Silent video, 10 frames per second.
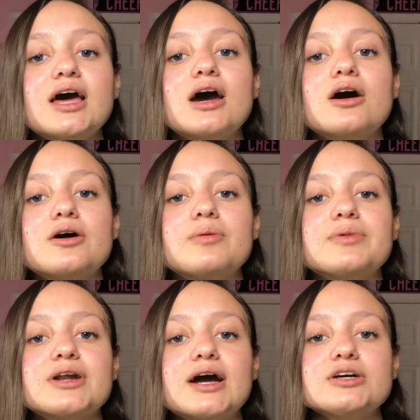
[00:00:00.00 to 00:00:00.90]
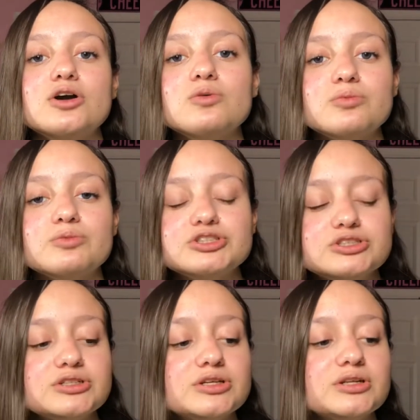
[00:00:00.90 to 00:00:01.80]
But I
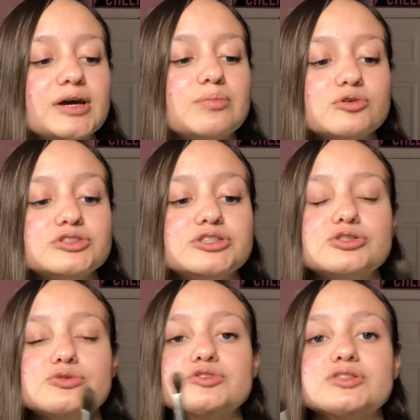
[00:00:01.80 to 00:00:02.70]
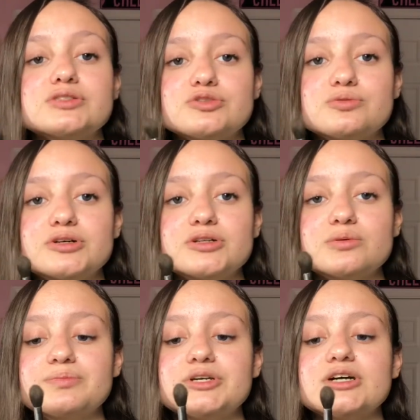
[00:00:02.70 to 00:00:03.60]
originally mostly use this one
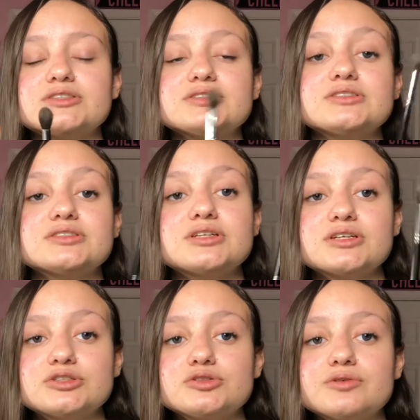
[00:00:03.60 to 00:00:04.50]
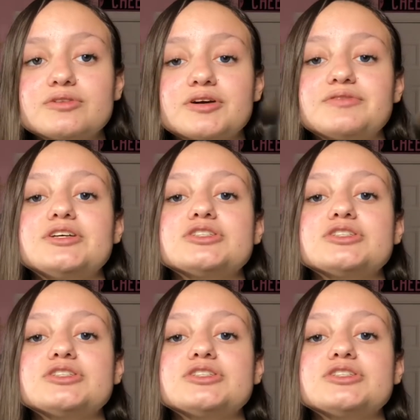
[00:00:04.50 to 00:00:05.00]
because since it is so fluffy,